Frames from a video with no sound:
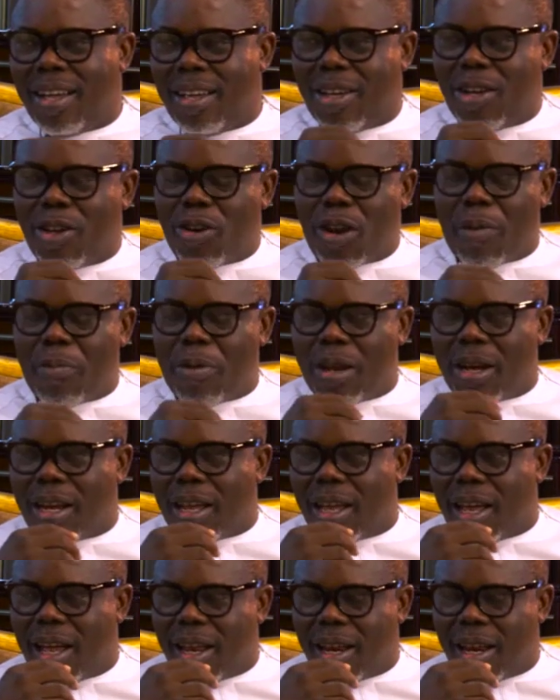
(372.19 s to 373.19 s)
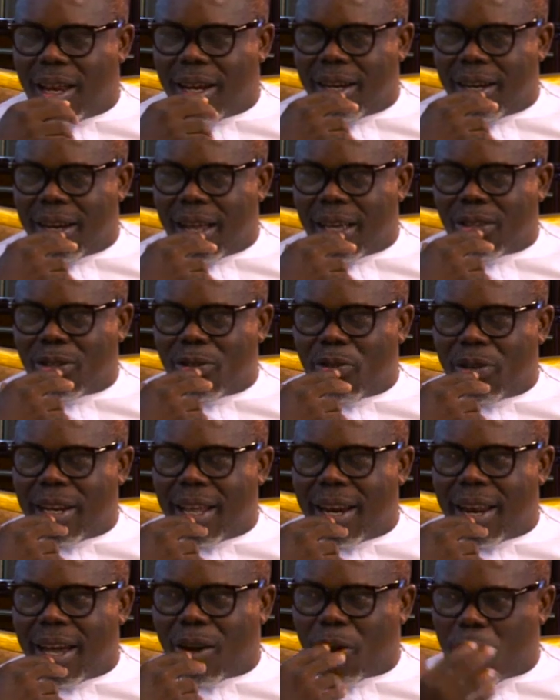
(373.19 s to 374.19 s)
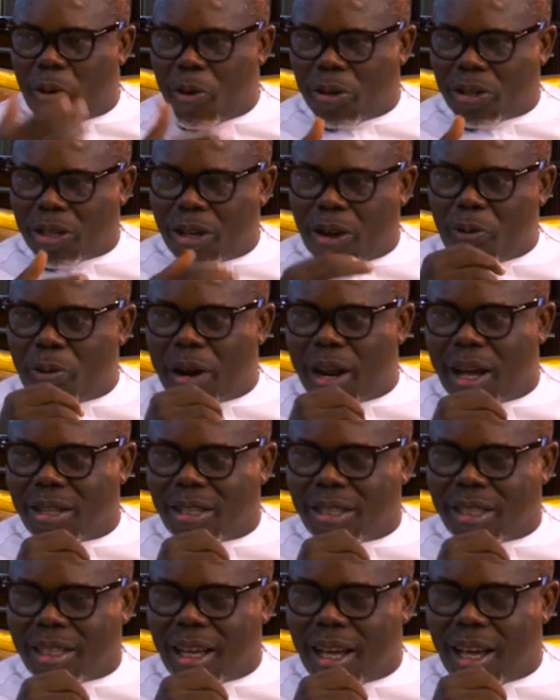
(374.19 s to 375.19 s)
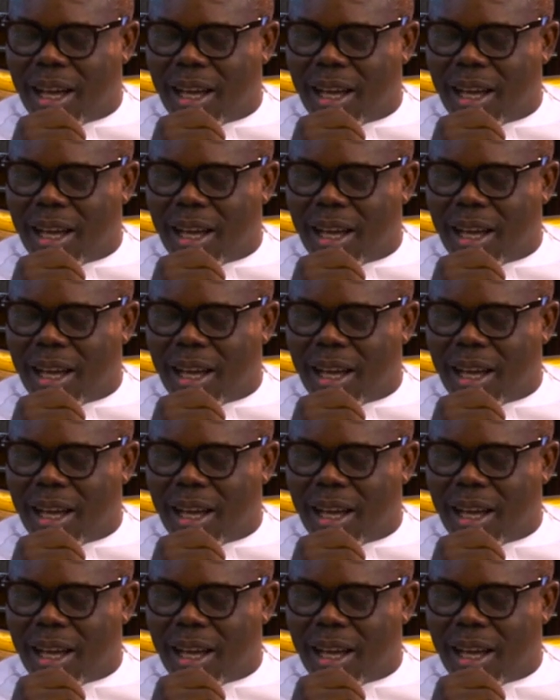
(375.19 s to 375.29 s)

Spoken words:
You know, I mean, there's no day that goes on without